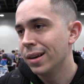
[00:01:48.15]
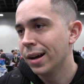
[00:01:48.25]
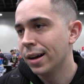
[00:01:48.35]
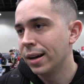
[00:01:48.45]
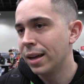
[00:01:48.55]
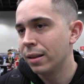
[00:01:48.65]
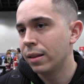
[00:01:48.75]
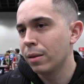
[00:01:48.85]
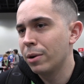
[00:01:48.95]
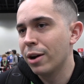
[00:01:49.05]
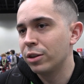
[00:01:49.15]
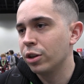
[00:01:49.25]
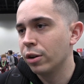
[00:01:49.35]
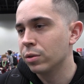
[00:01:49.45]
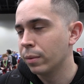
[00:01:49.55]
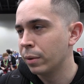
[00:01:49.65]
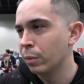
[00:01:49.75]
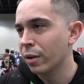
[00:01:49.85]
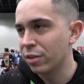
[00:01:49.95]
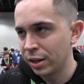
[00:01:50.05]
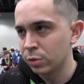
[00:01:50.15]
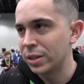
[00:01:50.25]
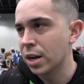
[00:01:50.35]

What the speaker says: And then when you're at shows, one of the things we